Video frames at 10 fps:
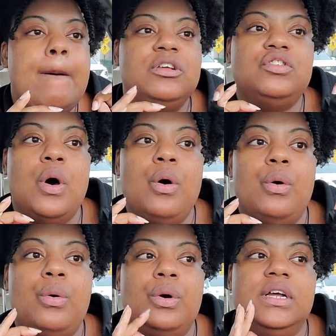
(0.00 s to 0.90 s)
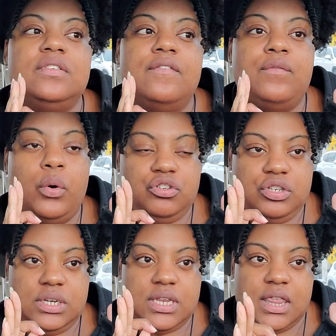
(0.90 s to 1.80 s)
So it's a
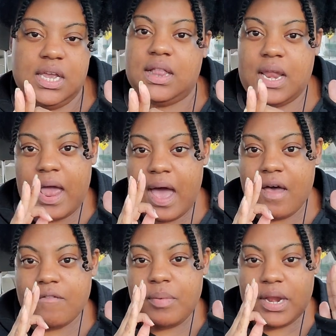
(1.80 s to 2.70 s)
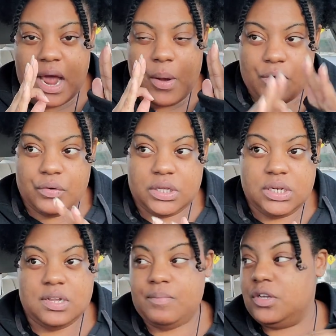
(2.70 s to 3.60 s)
fortunate thing that I have, but now I really
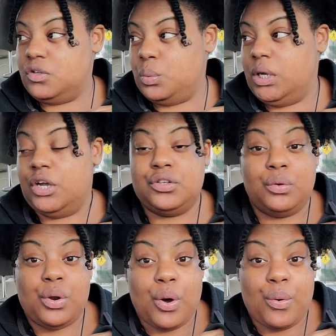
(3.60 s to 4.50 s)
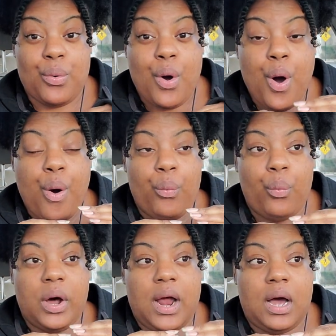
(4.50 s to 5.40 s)
need something sweet. I still know
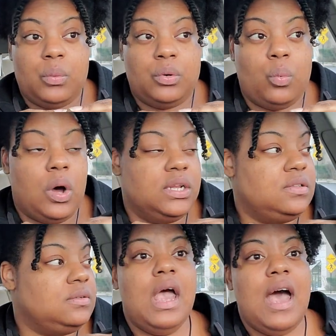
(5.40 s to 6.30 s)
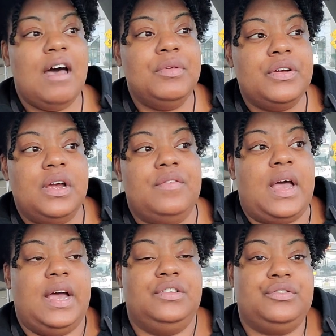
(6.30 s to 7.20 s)
what I would want. I have been craving
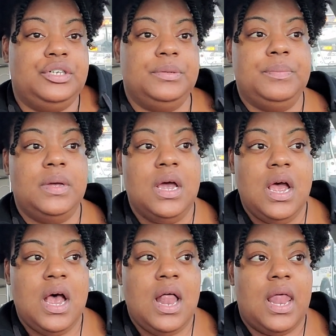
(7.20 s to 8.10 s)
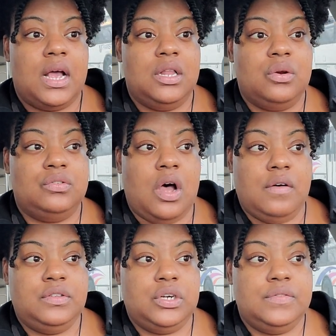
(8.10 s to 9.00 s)
ice cream, like a little
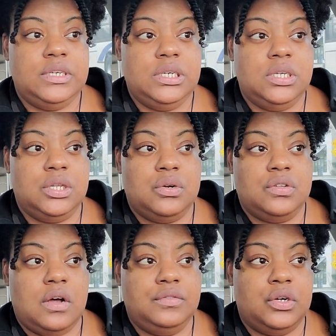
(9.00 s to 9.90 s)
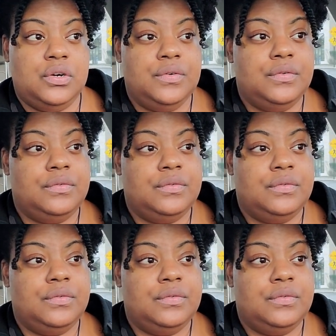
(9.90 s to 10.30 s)
soft servey, a little soft serve.